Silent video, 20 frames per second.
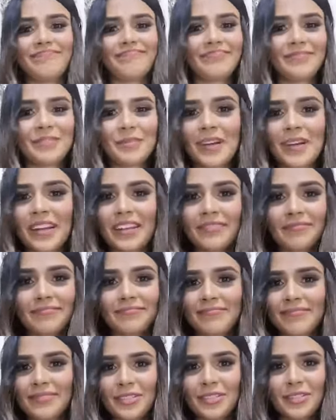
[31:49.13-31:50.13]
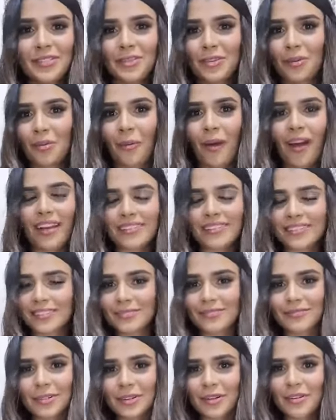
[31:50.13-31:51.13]
what do you want,
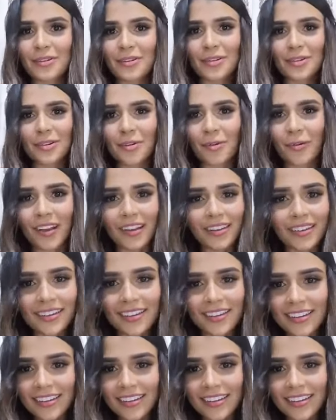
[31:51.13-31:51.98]
whatever you want.